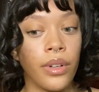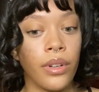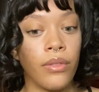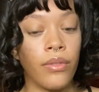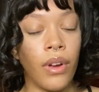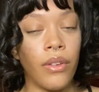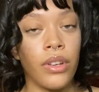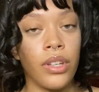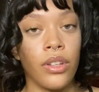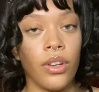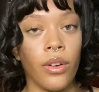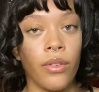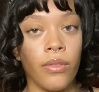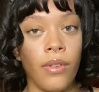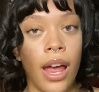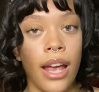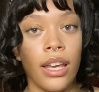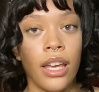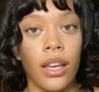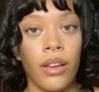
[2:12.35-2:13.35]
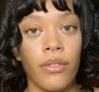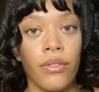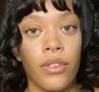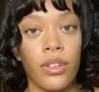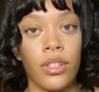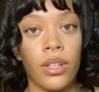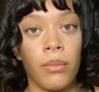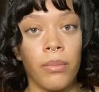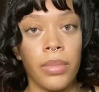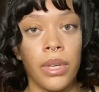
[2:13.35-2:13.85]
very nerve-wracking for
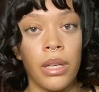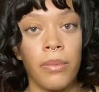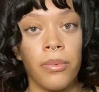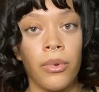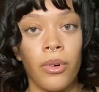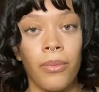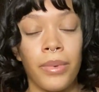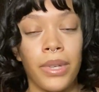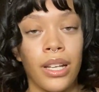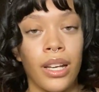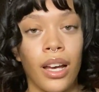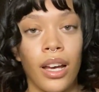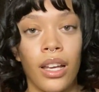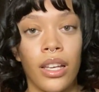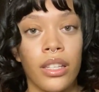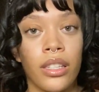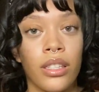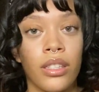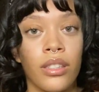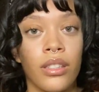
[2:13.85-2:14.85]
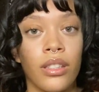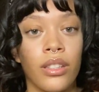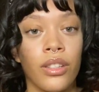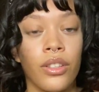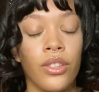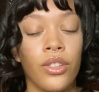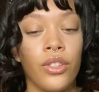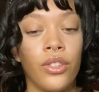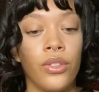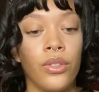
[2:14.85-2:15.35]
some people, because
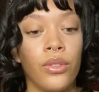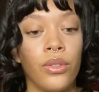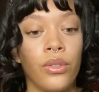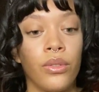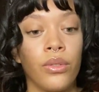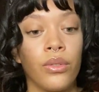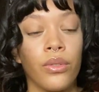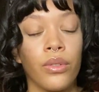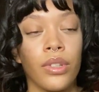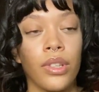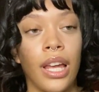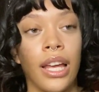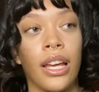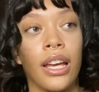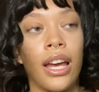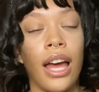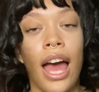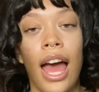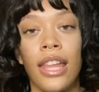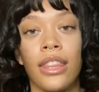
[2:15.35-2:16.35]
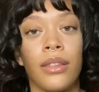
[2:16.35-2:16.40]
you like